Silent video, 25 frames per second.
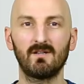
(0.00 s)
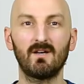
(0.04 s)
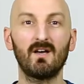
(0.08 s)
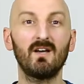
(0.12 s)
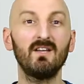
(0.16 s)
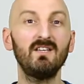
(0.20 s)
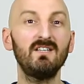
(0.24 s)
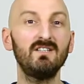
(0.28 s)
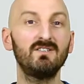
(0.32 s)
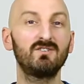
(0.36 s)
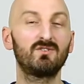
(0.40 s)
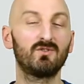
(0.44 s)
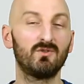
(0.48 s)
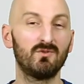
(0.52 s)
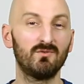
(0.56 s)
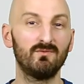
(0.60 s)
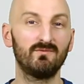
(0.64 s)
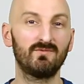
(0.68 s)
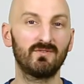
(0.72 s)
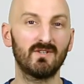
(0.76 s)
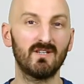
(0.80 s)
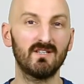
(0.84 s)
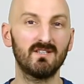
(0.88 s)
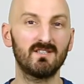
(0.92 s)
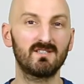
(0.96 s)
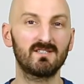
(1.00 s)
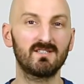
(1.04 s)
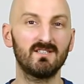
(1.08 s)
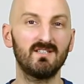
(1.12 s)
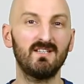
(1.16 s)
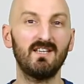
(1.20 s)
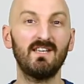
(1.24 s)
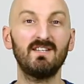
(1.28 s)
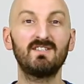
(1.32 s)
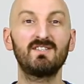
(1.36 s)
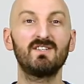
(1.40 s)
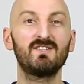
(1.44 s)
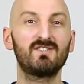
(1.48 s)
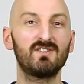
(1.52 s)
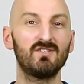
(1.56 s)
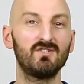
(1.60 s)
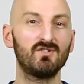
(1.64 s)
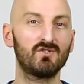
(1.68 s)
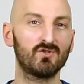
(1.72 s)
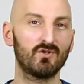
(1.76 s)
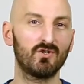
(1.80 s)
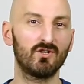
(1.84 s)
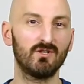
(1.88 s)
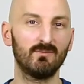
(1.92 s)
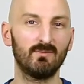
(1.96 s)
I eat cornflakes. It is
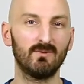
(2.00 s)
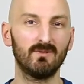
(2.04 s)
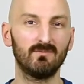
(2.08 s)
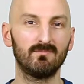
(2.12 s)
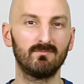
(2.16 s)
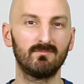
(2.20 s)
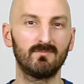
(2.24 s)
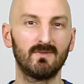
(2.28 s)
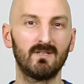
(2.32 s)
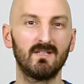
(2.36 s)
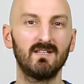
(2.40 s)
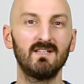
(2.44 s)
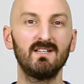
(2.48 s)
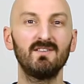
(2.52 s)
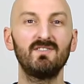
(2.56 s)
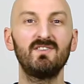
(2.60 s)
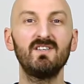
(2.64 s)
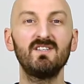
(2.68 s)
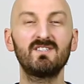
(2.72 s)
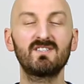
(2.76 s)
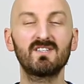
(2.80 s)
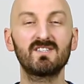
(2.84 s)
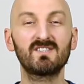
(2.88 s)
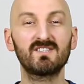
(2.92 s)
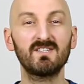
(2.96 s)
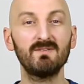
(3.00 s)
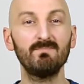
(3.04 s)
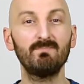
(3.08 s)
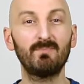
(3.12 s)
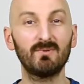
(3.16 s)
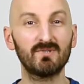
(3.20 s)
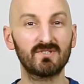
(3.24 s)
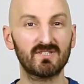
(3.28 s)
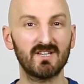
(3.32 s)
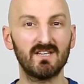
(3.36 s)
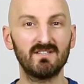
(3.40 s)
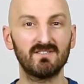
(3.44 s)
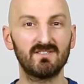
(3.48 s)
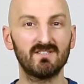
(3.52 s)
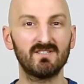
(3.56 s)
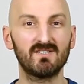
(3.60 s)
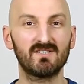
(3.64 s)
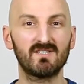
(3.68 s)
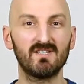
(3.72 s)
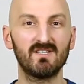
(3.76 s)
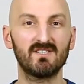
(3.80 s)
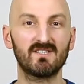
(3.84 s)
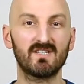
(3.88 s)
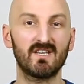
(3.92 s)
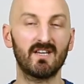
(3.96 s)
enjoyable. These are simple
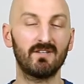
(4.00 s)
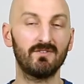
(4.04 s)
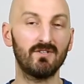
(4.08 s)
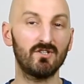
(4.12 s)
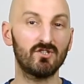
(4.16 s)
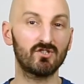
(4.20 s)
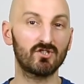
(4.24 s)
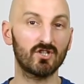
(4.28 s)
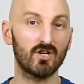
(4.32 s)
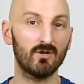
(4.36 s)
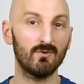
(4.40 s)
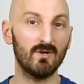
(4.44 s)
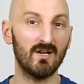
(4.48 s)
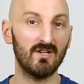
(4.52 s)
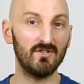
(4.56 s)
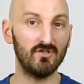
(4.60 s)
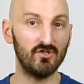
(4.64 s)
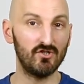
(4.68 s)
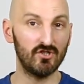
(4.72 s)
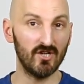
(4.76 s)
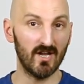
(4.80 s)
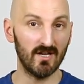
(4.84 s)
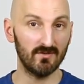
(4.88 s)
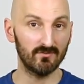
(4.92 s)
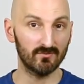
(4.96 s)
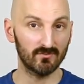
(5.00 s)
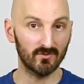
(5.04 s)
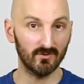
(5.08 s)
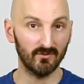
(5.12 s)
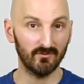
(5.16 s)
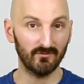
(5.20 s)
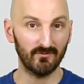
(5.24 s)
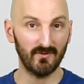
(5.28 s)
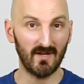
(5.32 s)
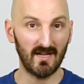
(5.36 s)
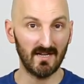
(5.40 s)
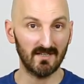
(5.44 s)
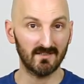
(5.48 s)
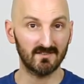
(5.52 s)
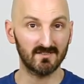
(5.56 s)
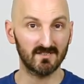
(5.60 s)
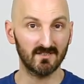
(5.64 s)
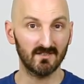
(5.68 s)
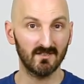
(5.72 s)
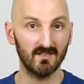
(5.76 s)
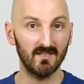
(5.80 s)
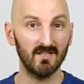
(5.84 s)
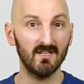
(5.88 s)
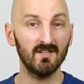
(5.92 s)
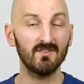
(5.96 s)
sentences and they show a general fact.
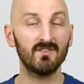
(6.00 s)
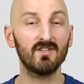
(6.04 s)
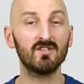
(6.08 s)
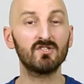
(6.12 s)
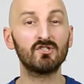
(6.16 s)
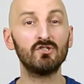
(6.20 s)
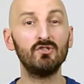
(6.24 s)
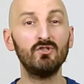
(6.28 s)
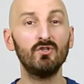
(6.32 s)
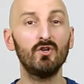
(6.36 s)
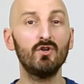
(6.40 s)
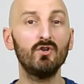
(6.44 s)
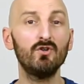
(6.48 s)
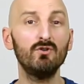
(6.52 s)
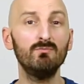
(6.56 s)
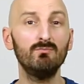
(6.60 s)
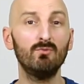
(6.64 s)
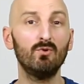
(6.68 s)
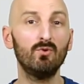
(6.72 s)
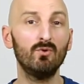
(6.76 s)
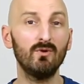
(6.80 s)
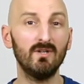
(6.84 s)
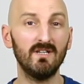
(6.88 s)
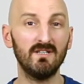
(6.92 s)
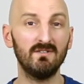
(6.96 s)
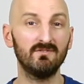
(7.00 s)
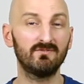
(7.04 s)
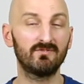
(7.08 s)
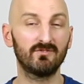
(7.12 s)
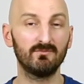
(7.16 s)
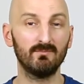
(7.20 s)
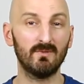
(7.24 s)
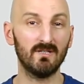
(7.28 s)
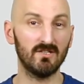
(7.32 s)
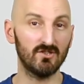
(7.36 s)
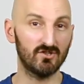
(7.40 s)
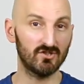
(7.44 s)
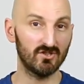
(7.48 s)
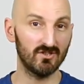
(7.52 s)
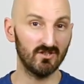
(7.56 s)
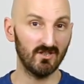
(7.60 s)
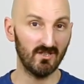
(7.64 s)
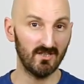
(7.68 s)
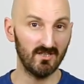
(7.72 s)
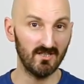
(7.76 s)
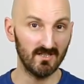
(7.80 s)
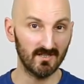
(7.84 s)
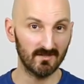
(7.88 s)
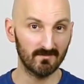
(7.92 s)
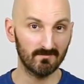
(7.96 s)
There's no more information
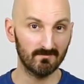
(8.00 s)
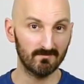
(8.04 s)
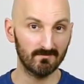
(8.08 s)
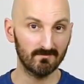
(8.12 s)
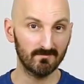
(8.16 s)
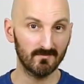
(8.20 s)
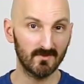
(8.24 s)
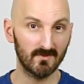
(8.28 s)
here.